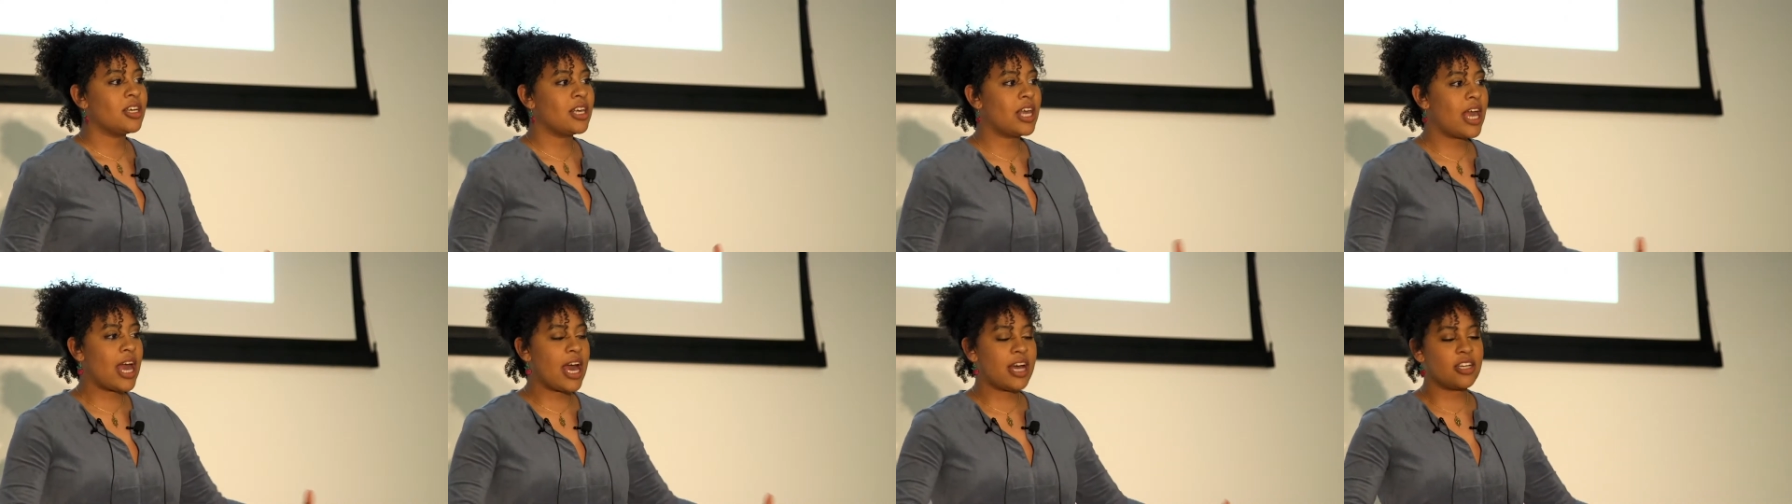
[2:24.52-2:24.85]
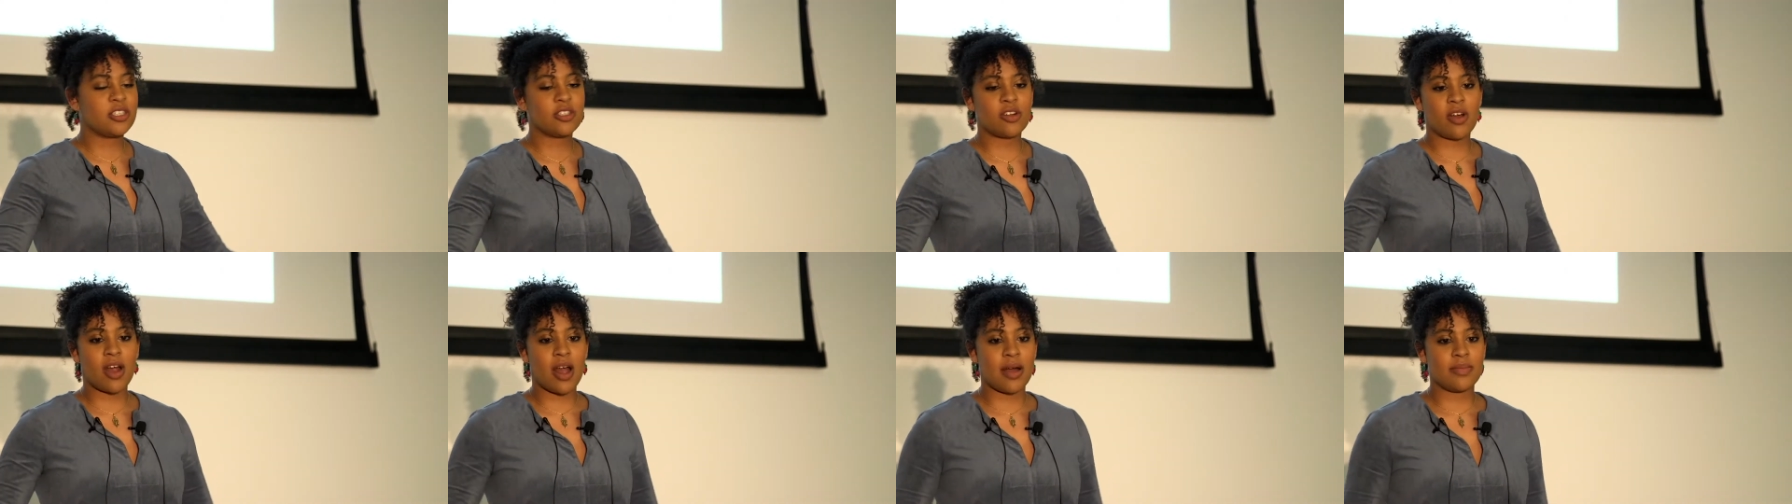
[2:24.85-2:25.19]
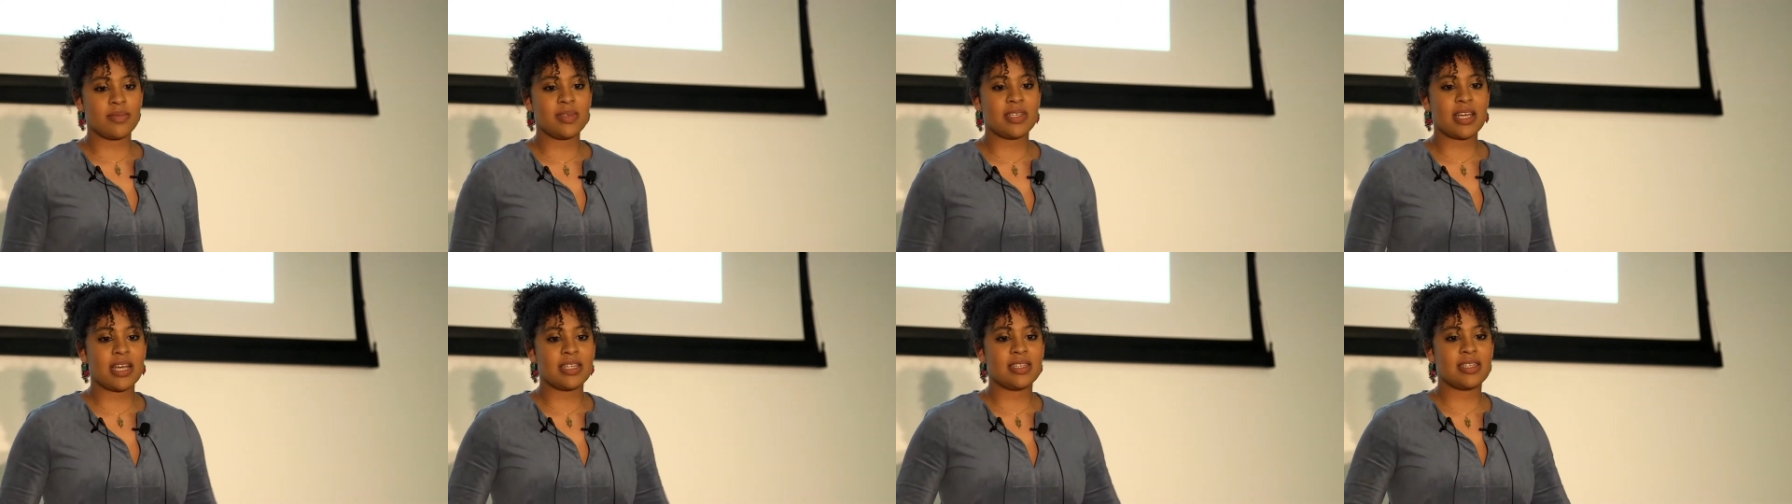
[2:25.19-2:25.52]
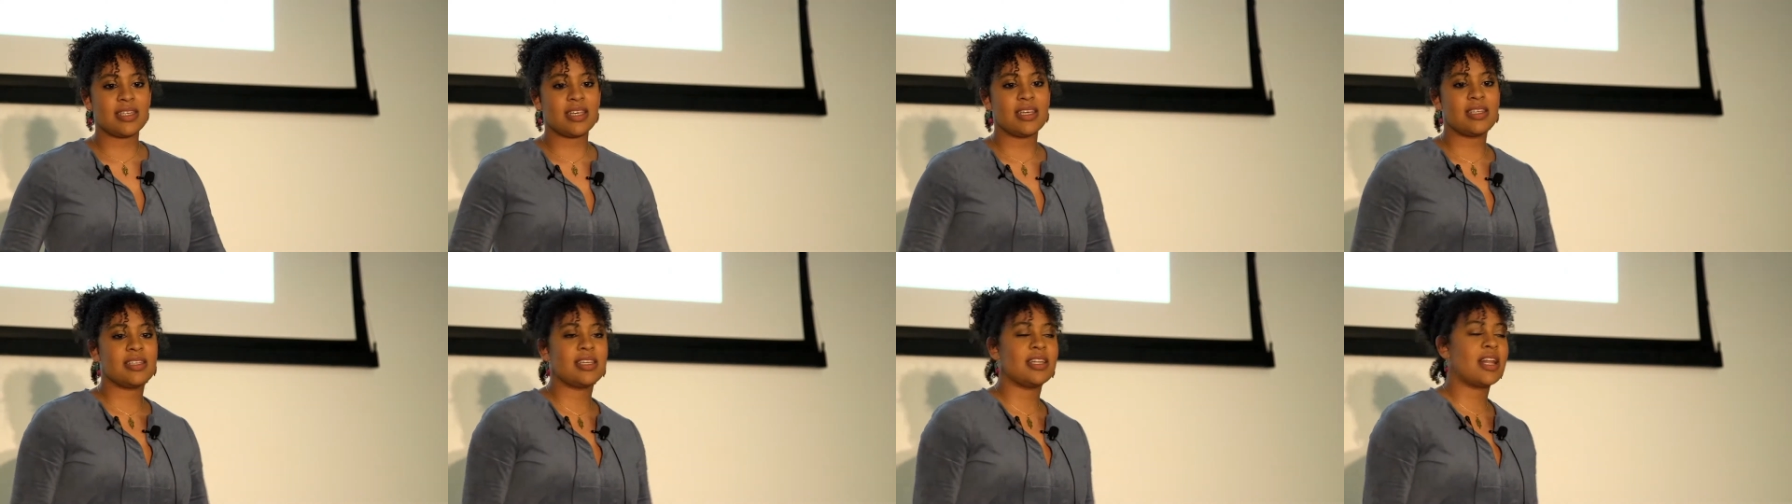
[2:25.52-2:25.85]
cash crop
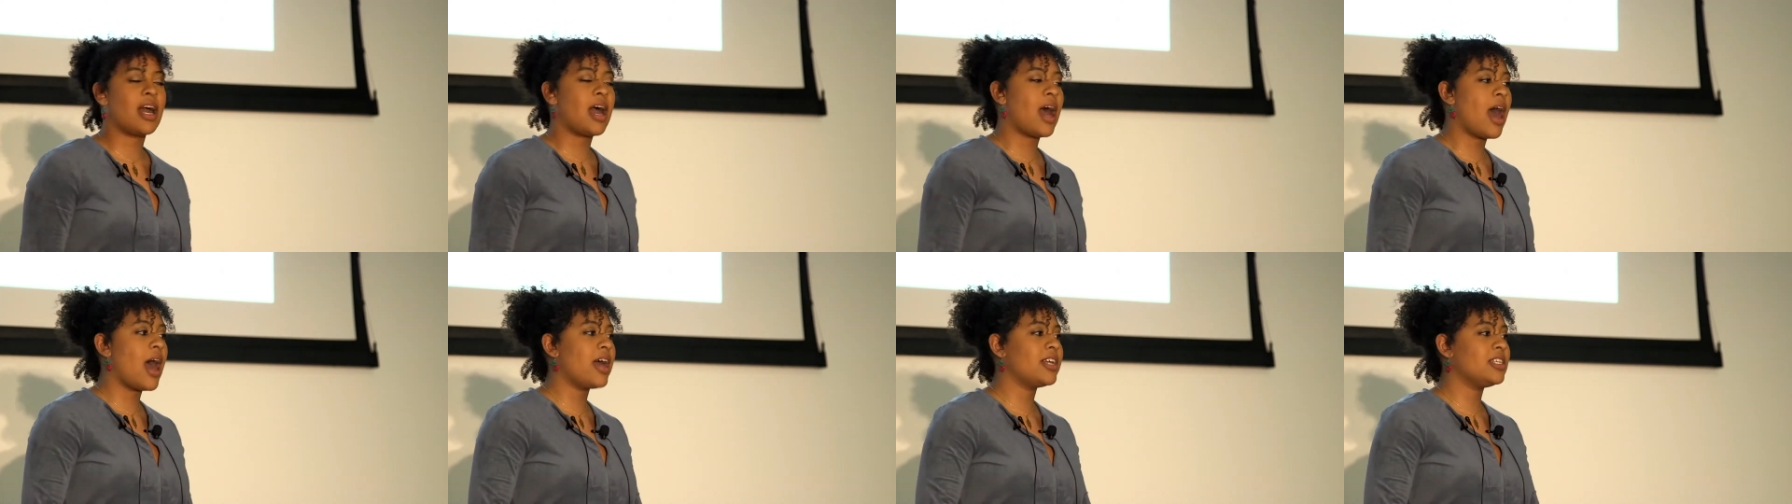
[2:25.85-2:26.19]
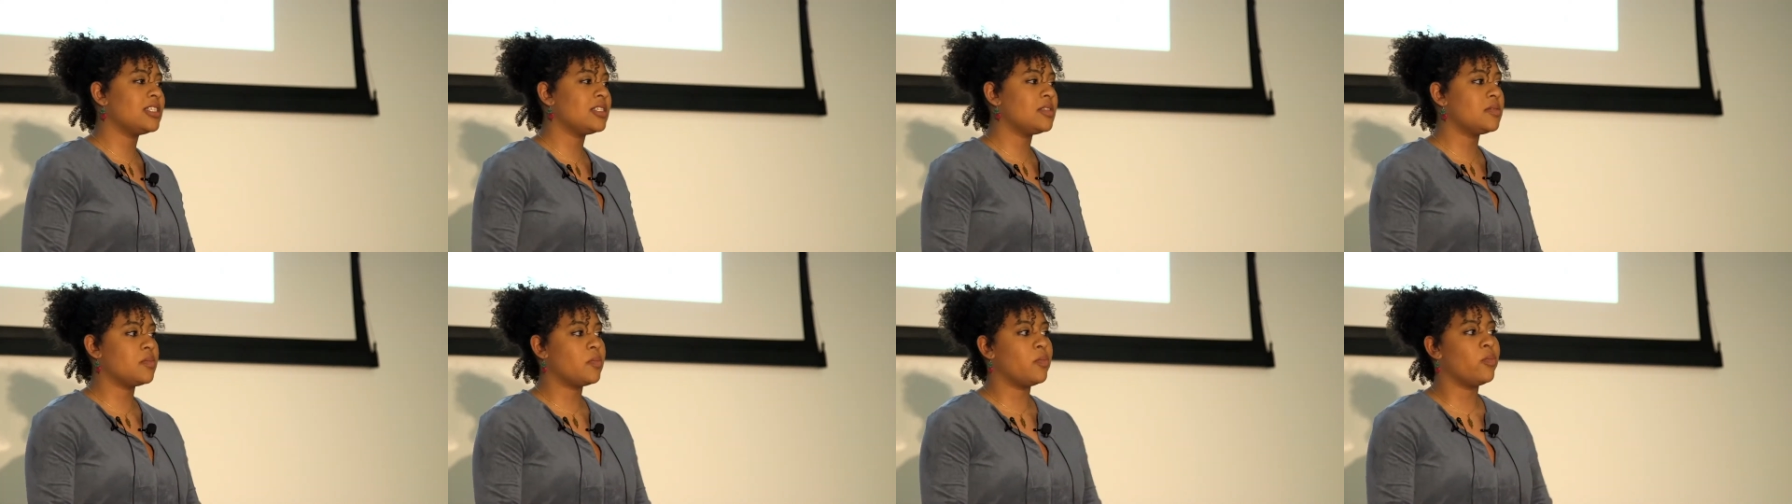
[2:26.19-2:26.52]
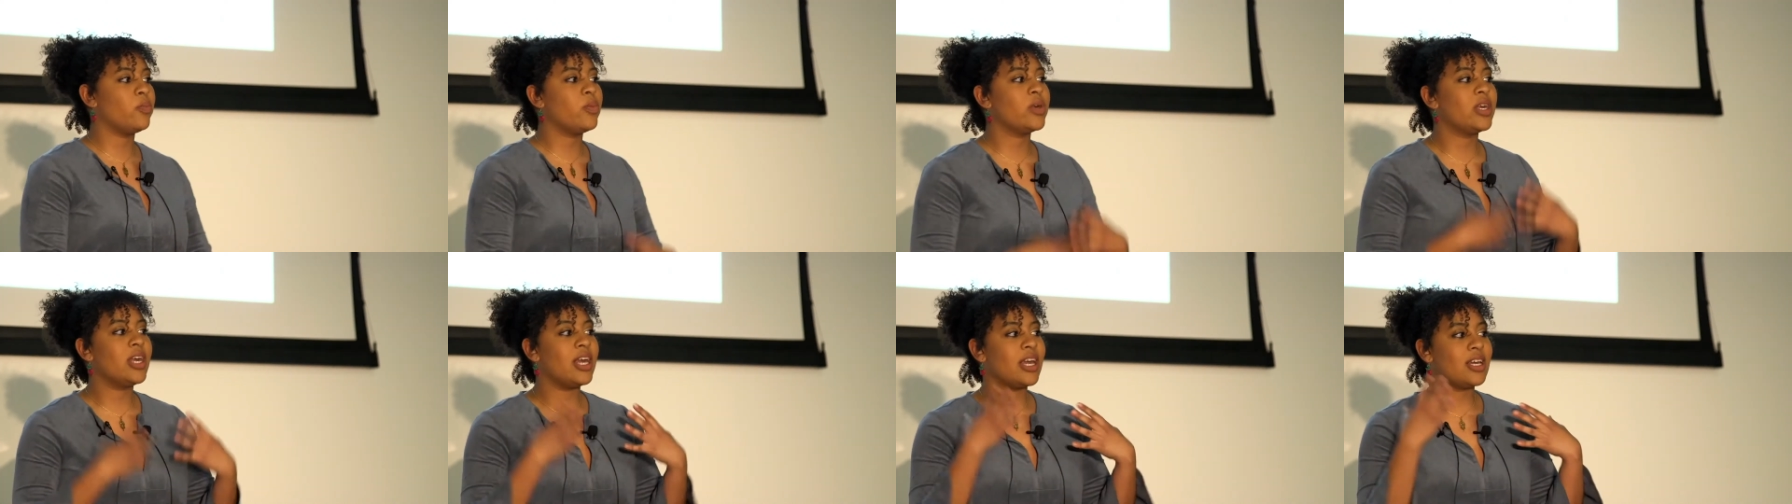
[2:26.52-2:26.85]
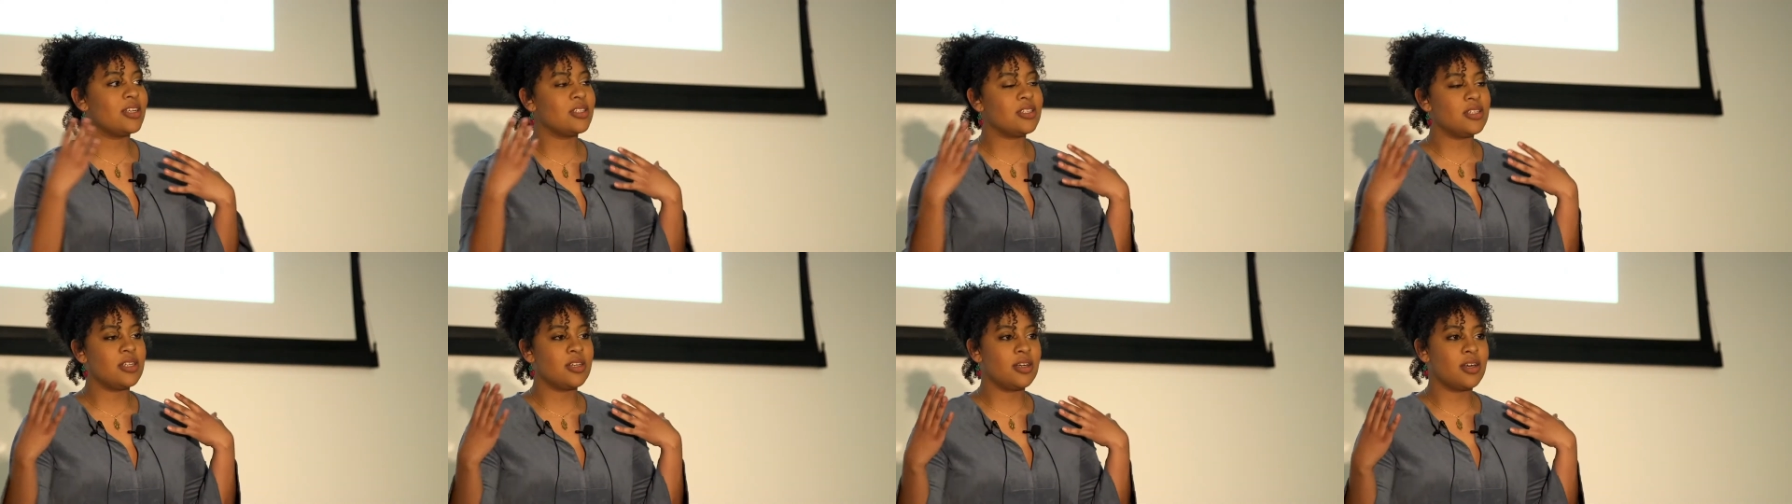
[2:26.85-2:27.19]
senses, and I just
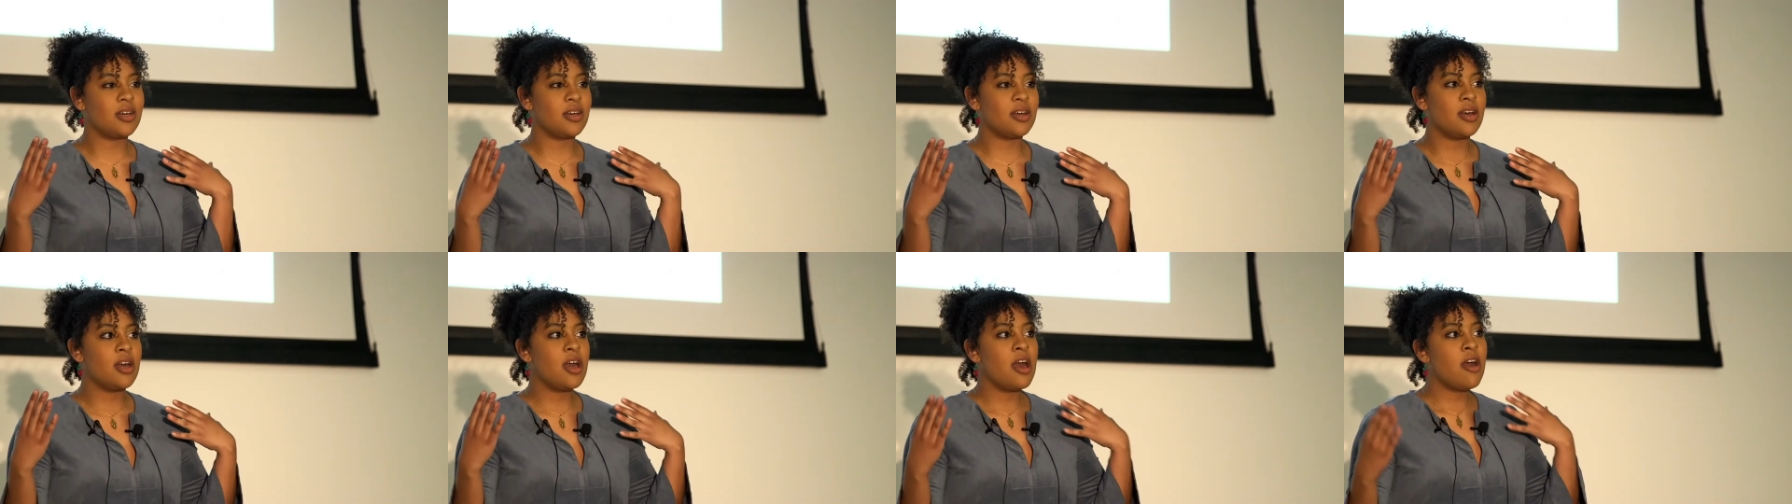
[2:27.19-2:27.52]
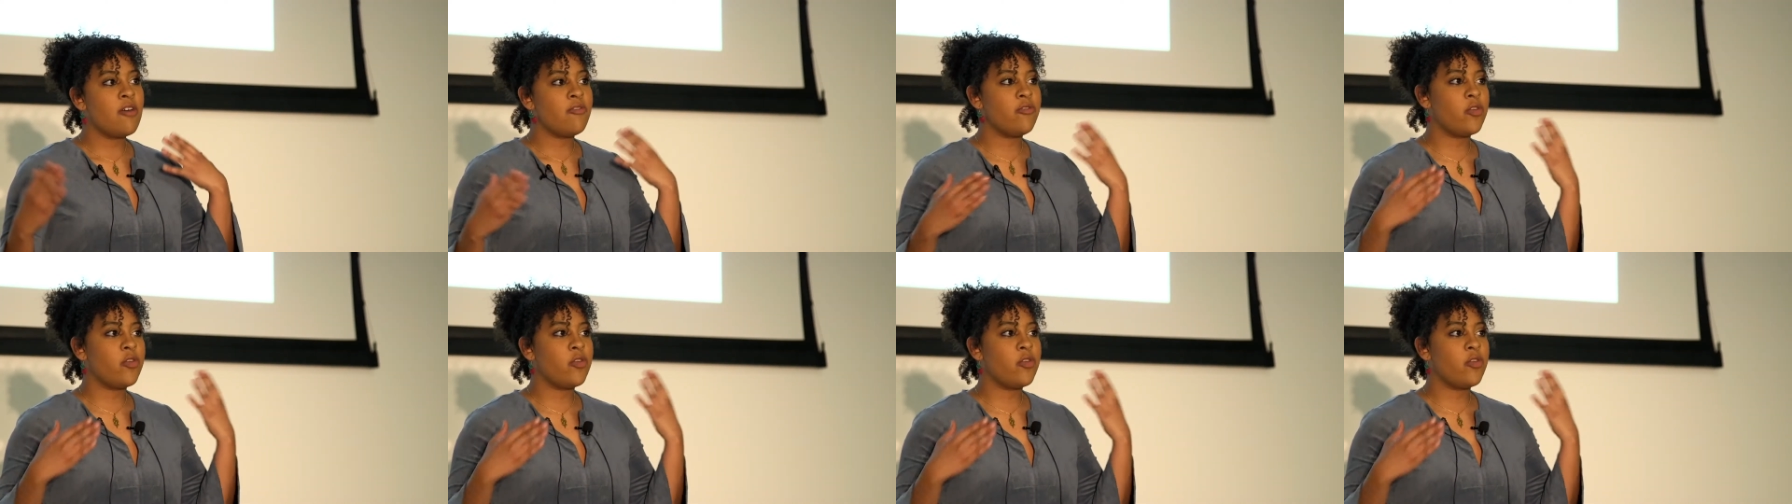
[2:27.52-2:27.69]
began to